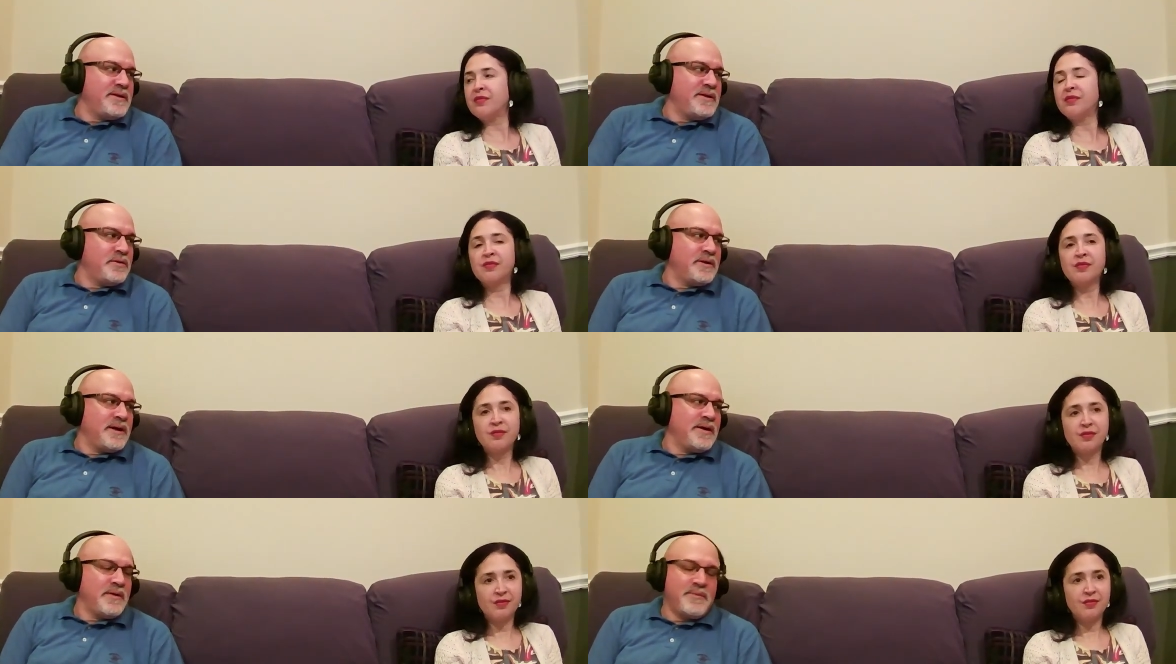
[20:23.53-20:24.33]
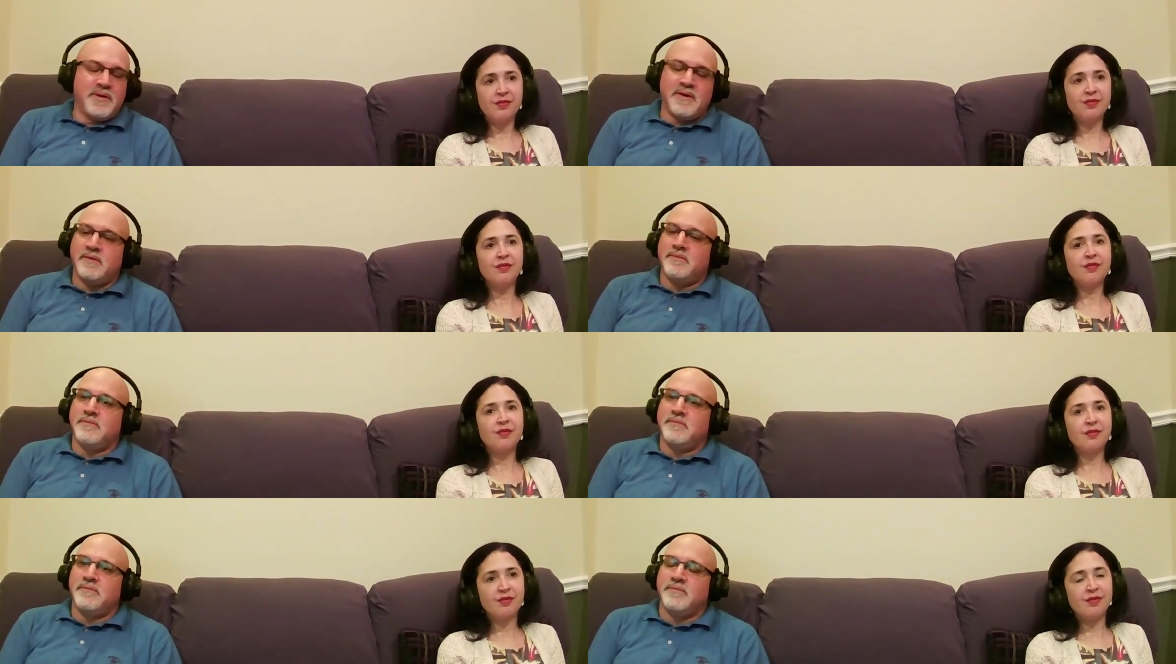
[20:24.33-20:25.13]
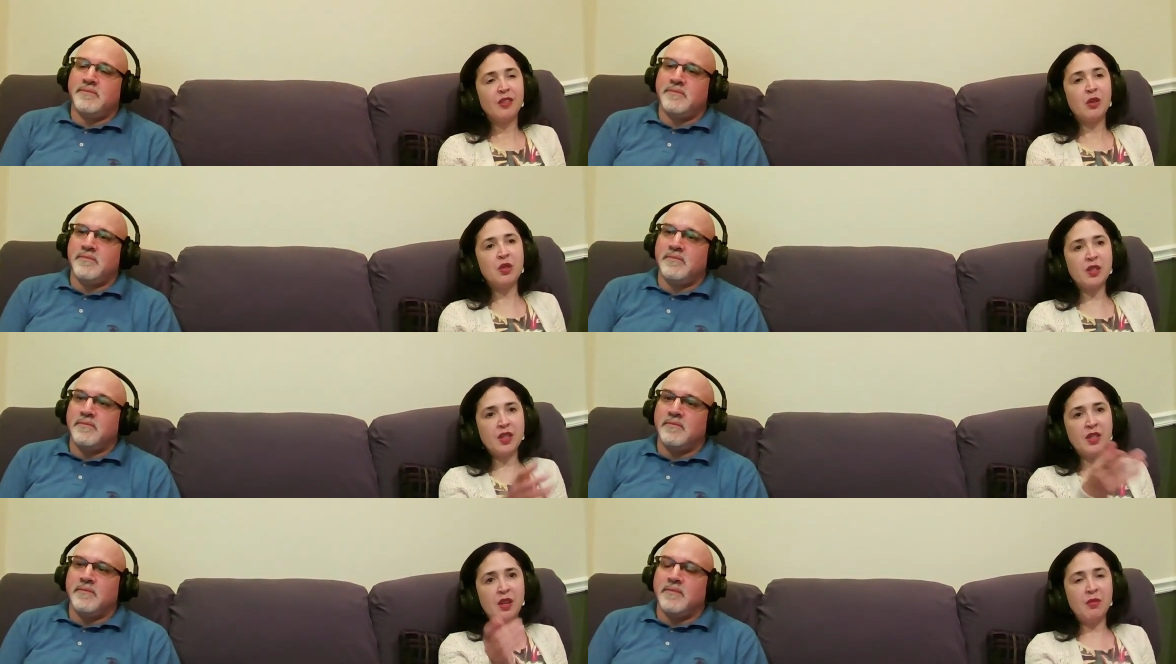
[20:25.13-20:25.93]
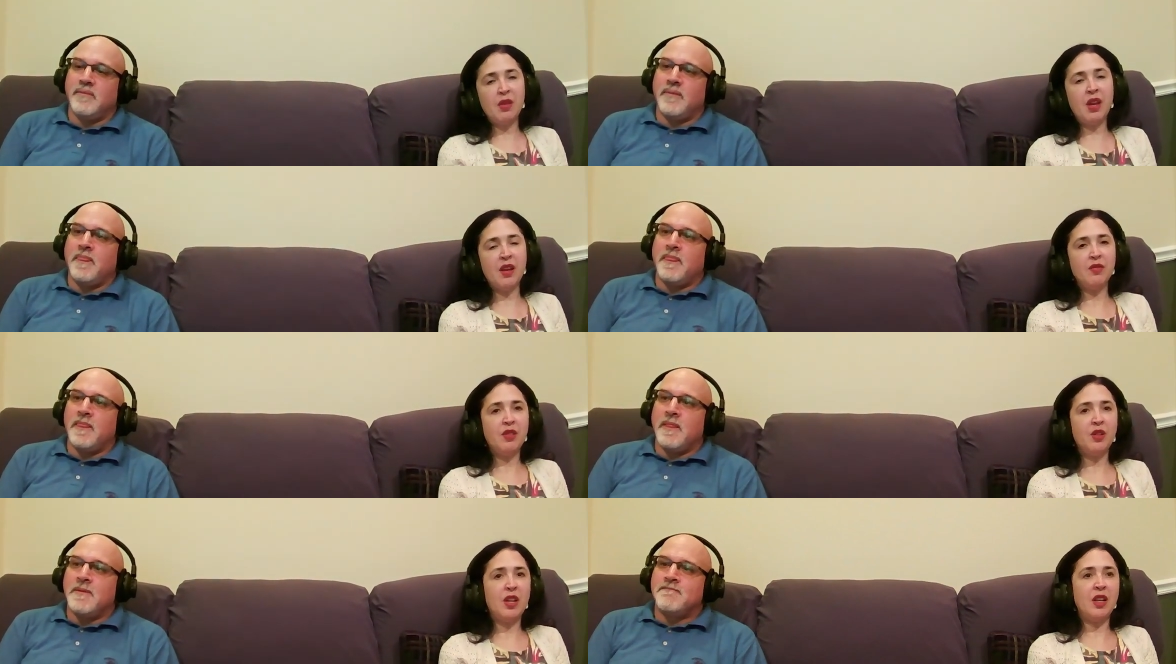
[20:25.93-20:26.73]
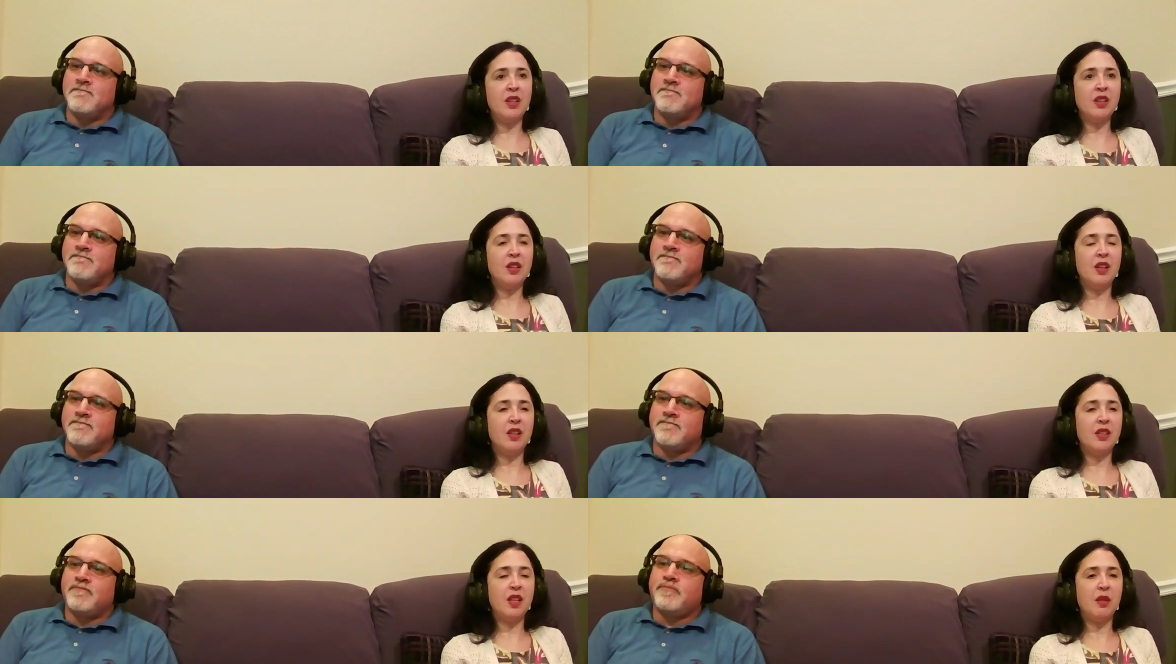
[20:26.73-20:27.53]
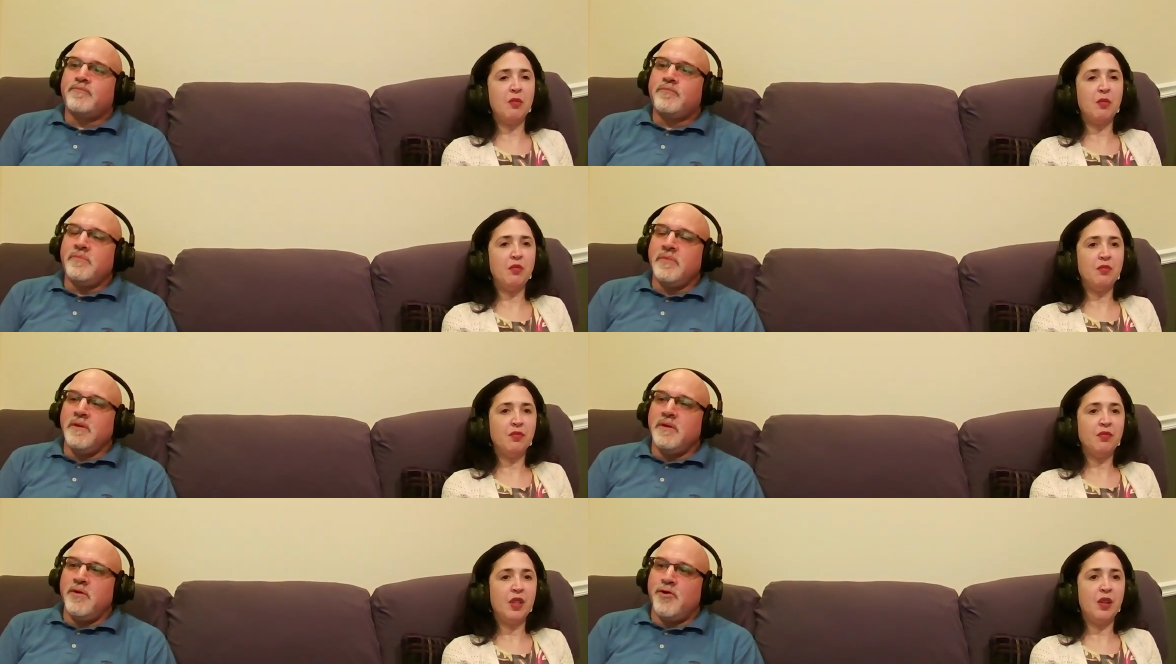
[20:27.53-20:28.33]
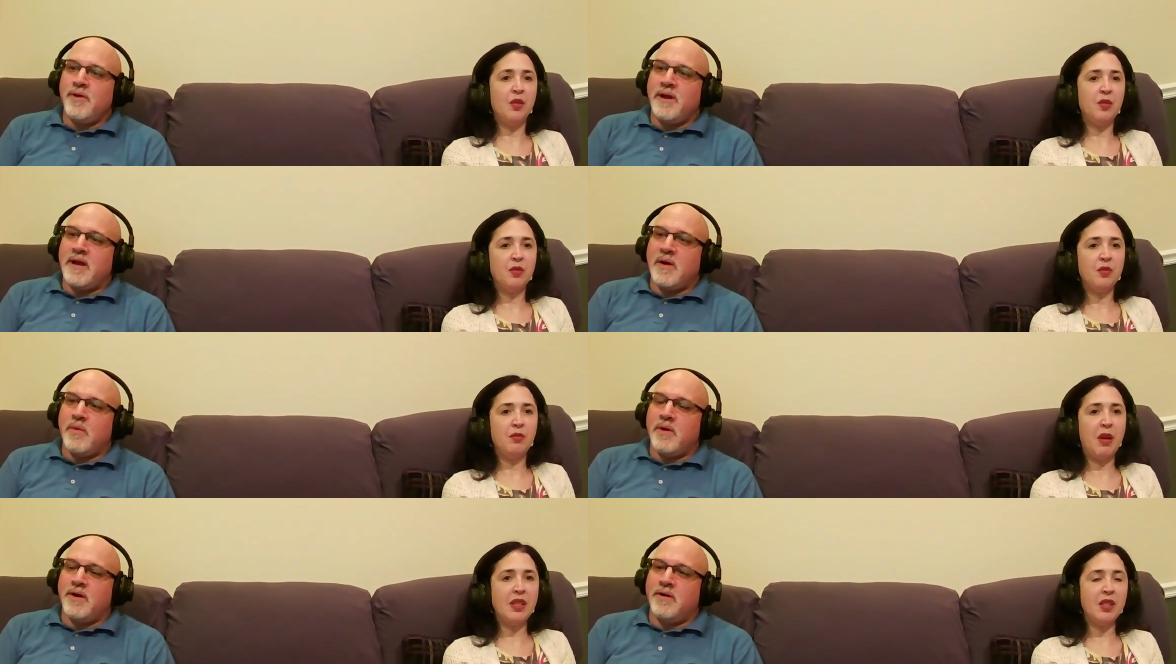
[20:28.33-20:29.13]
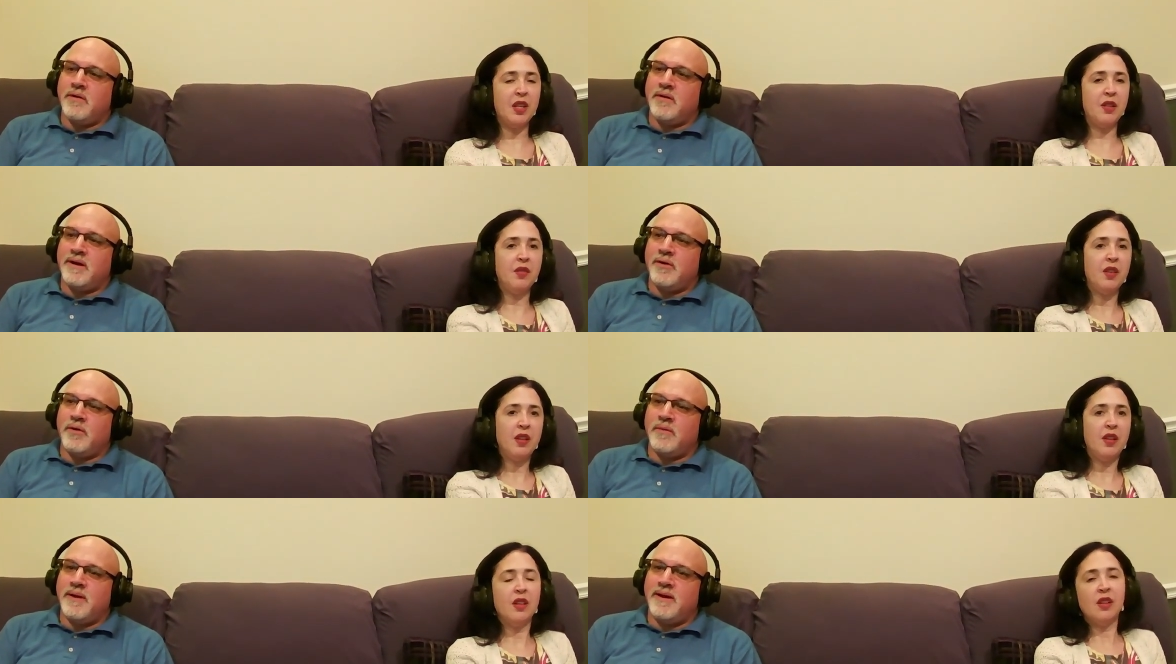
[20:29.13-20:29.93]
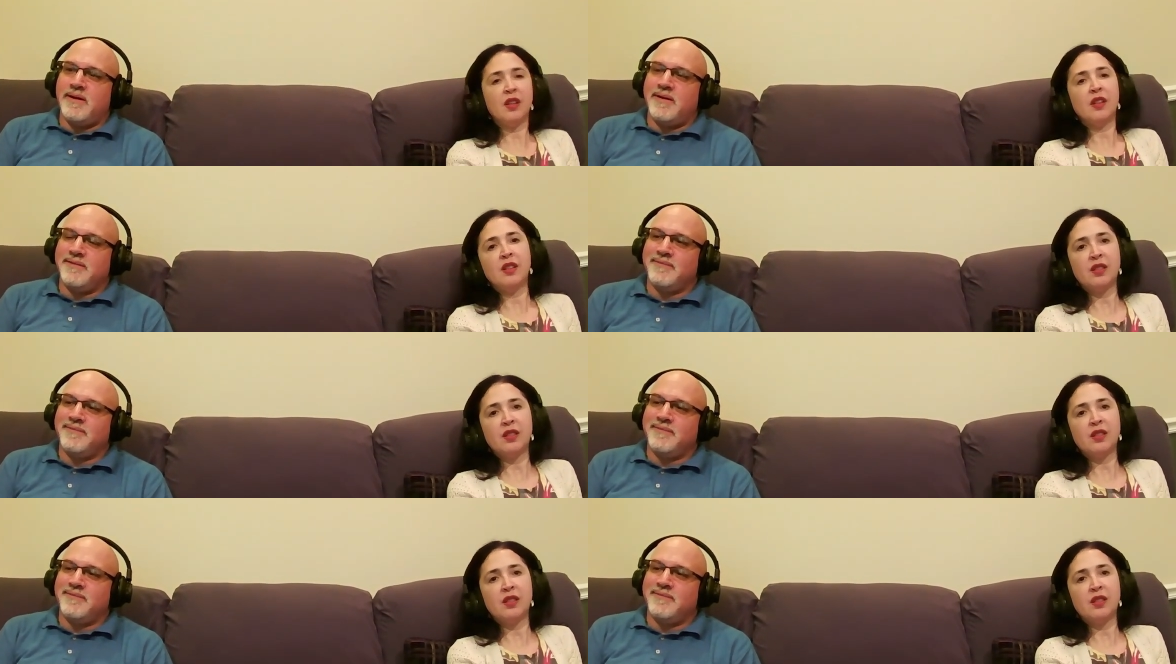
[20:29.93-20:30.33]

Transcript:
Speaker 1: He told the guy, right, bring.
Speaker 2: Which is the same, yeah. They're like in the same.
Speaker 1: You already got one mindset. Girl and an old man.